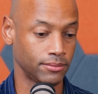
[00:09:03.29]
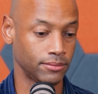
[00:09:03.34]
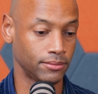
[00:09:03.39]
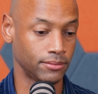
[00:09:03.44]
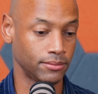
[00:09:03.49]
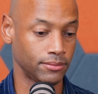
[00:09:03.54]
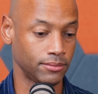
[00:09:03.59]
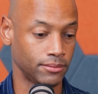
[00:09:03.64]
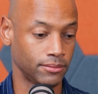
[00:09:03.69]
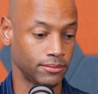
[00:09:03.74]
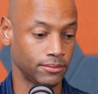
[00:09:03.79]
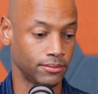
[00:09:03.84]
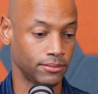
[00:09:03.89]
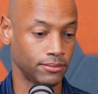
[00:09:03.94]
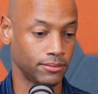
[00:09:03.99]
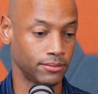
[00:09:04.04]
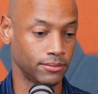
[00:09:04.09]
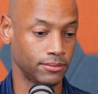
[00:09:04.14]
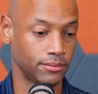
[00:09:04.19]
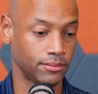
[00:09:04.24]

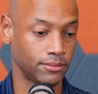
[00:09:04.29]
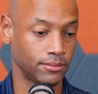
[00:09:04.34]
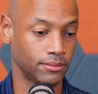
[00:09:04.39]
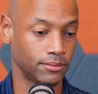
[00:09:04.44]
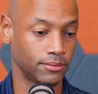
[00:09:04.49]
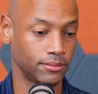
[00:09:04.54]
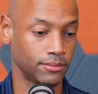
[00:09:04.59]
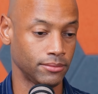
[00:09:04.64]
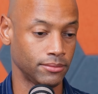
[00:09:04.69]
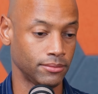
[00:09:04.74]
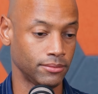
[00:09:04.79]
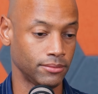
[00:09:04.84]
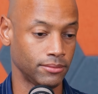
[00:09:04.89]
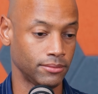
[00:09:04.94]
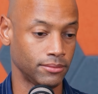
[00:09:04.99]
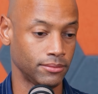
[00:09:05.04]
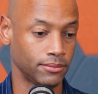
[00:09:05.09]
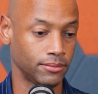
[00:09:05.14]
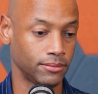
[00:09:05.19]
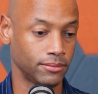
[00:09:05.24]

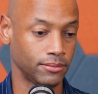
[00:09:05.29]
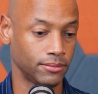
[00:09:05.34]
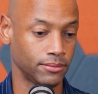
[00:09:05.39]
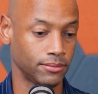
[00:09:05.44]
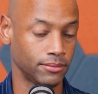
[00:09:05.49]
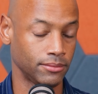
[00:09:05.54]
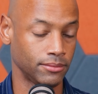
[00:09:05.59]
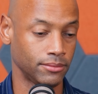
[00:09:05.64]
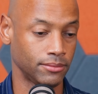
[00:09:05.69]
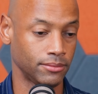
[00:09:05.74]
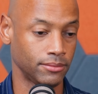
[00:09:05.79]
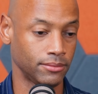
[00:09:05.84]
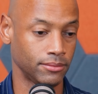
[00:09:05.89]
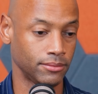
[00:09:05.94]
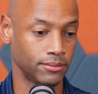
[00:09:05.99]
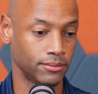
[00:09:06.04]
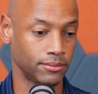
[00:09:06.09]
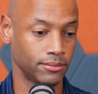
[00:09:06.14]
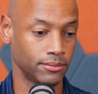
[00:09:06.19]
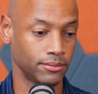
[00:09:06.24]

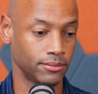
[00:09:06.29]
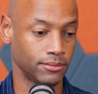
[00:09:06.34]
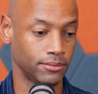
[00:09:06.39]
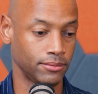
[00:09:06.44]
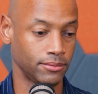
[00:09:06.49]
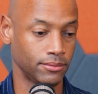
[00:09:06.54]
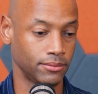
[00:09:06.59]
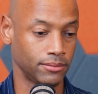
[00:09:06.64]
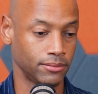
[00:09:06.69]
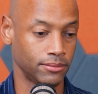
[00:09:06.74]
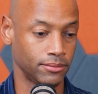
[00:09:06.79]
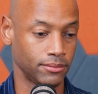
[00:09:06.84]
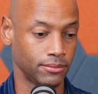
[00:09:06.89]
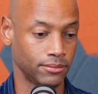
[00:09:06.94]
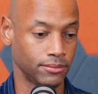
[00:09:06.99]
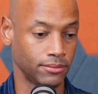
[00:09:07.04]
[no speech]